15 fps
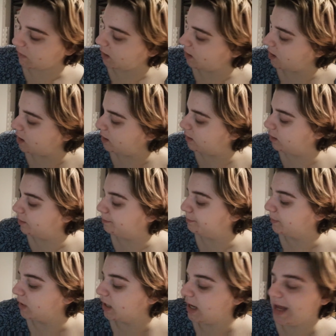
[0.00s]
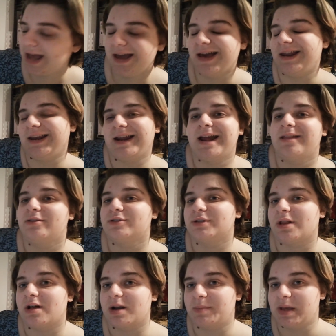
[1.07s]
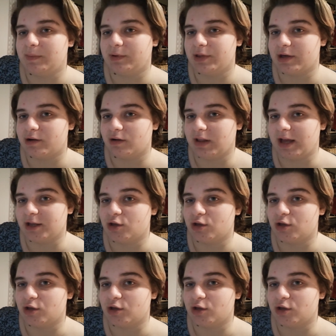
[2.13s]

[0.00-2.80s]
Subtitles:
And again, there's a lot of people that are like,